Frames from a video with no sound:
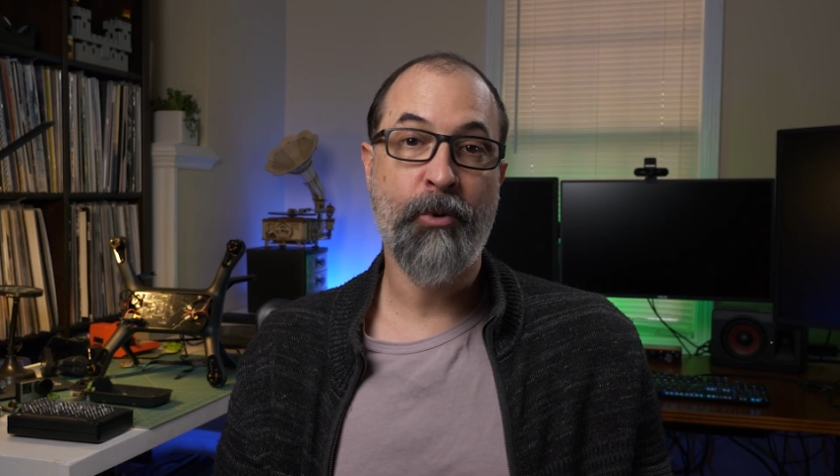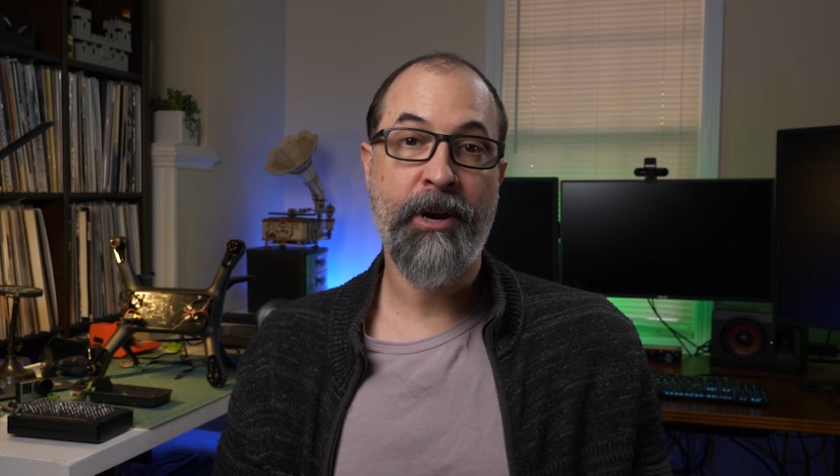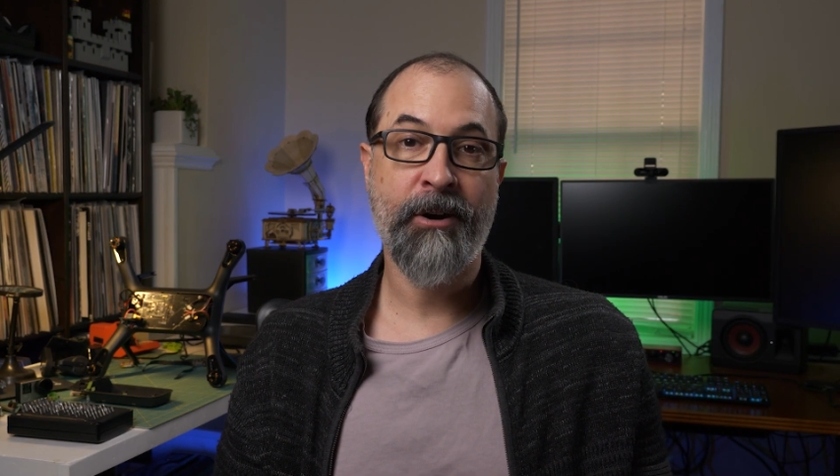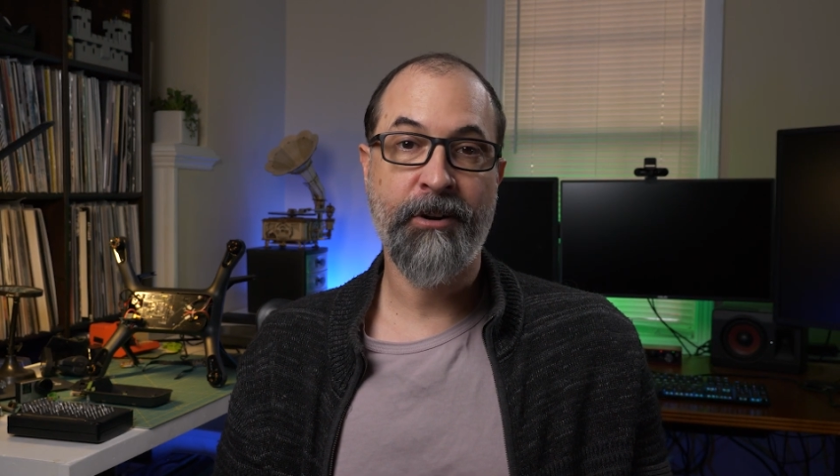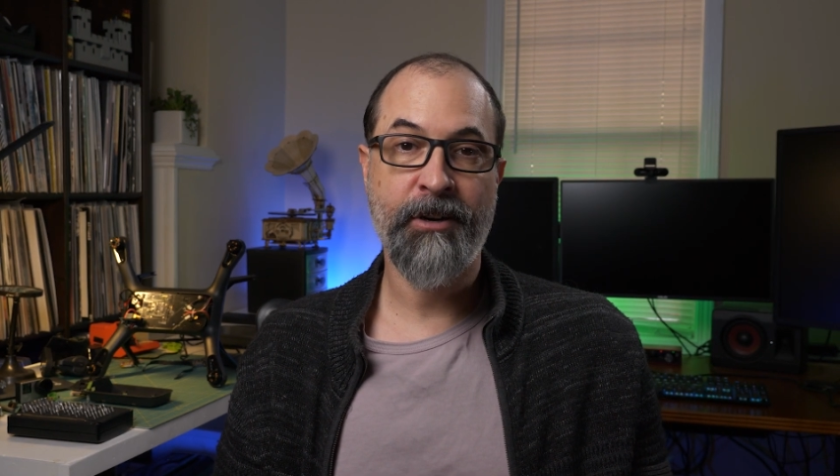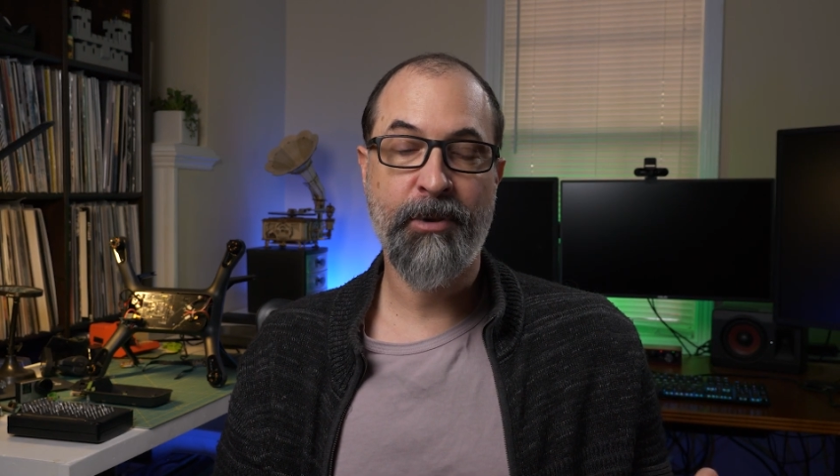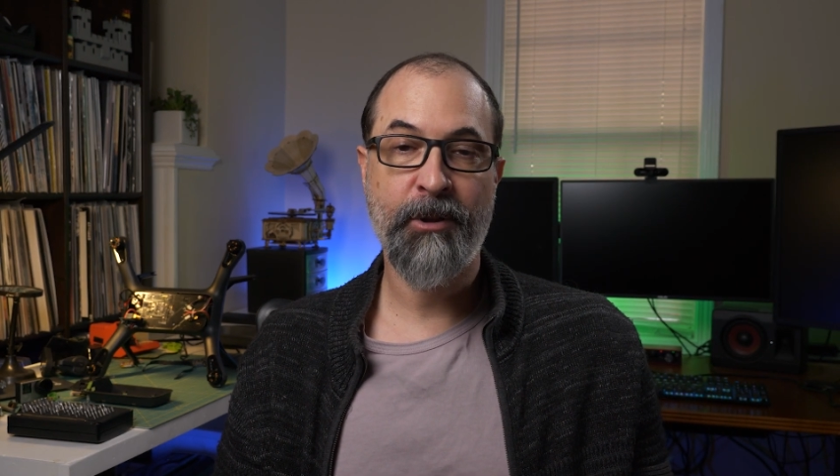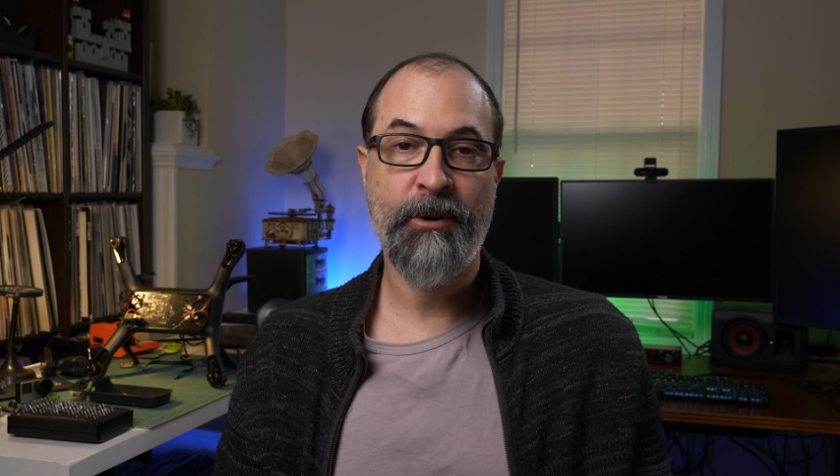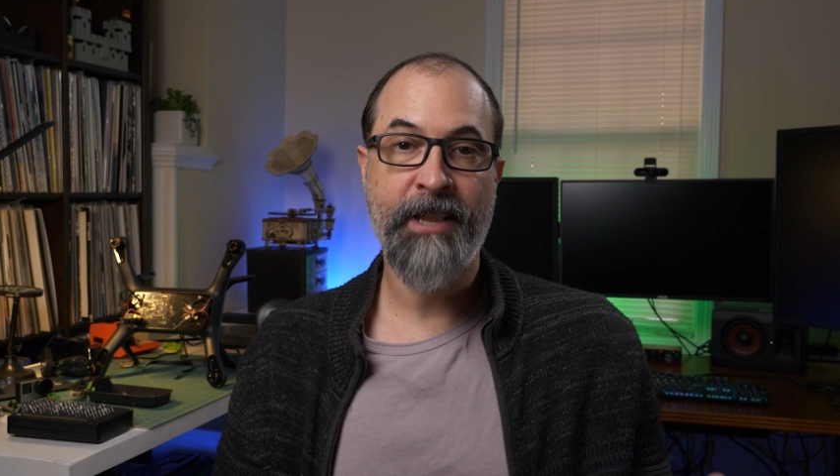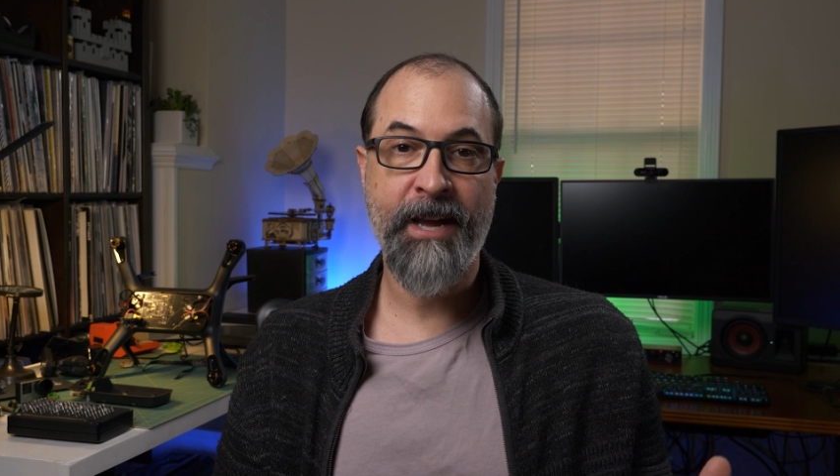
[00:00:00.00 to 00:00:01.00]
quicker to
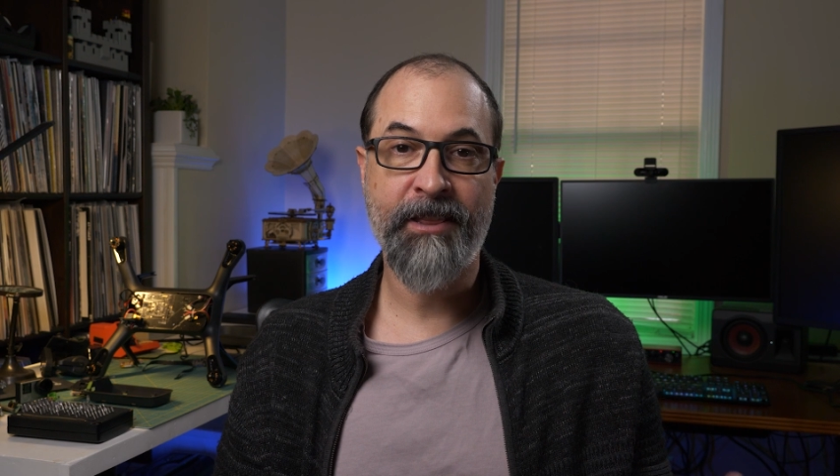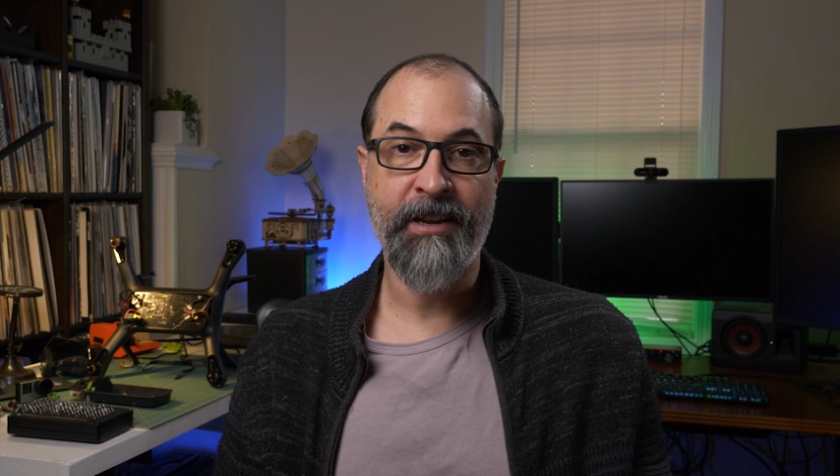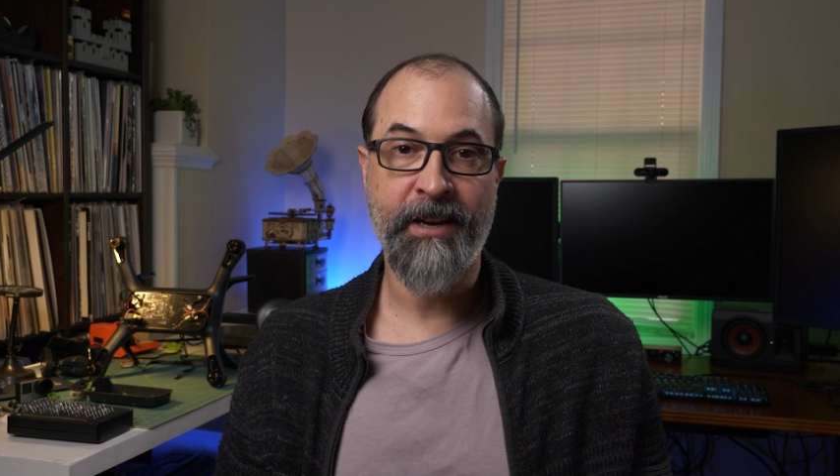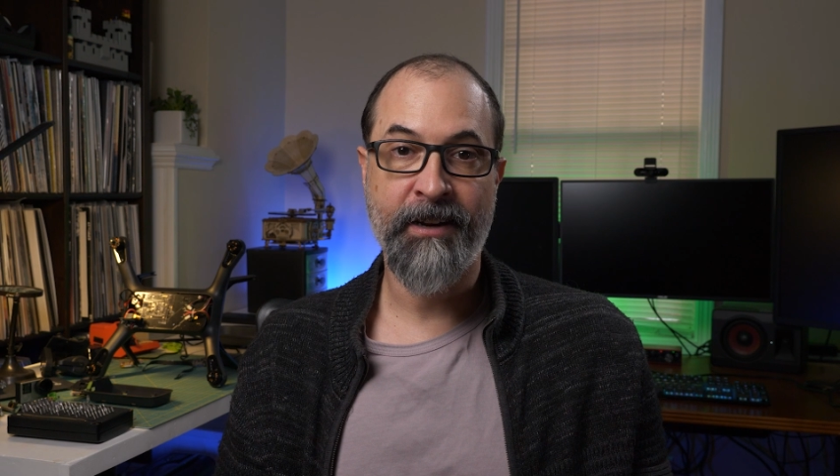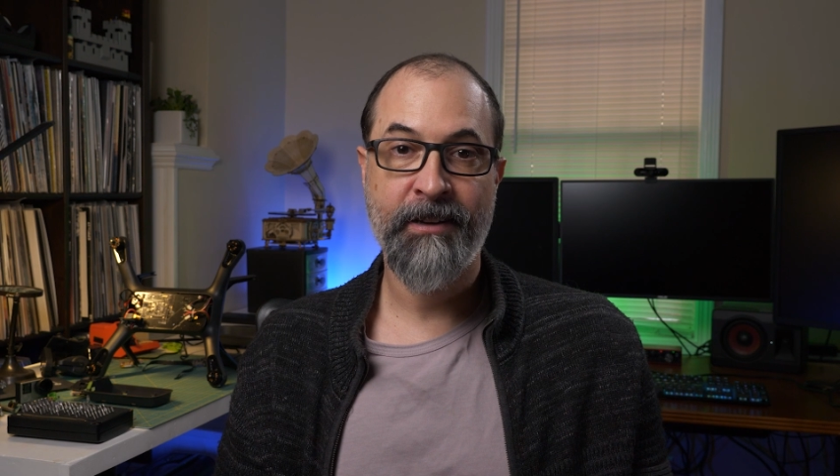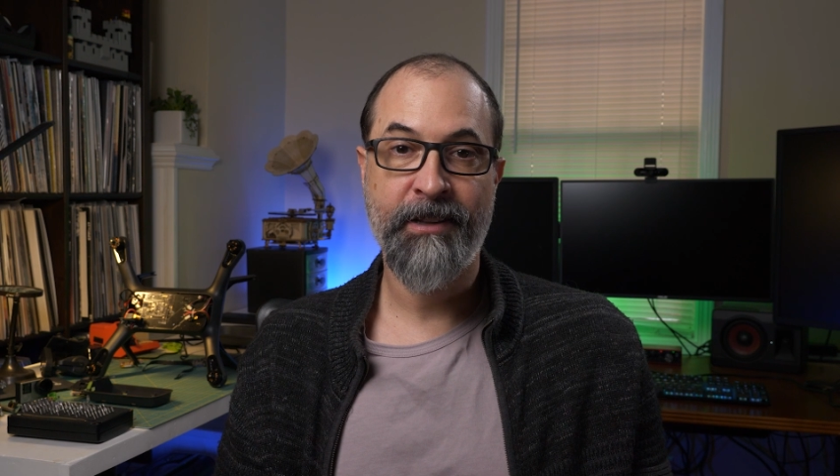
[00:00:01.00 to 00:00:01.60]
deploy that thing